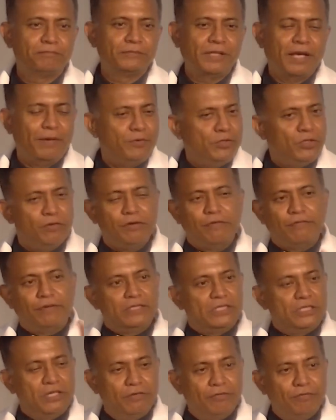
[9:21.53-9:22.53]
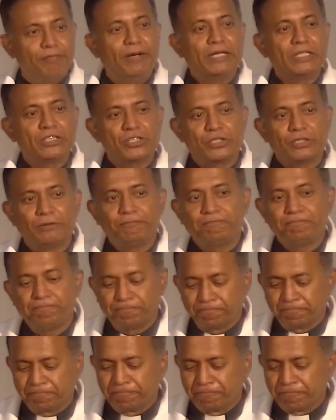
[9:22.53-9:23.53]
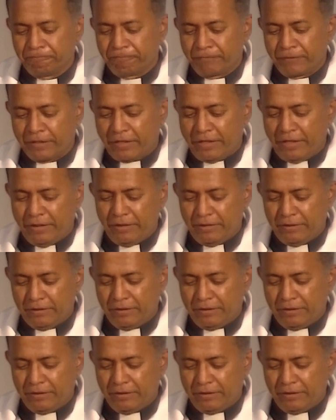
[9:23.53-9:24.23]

I'm sure we have achieved much, right?